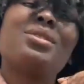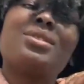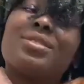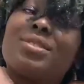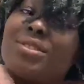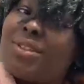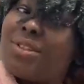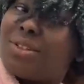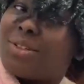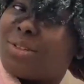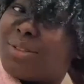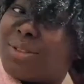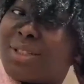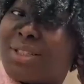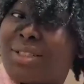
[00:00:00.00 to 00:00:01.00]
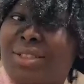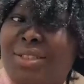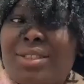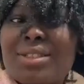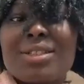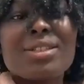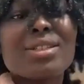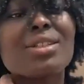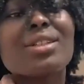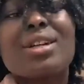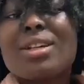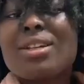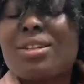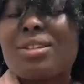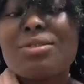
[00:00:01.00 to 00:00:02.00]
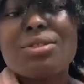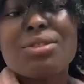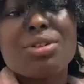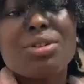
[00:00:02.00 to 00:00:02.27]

old-fashioned shrinkage also,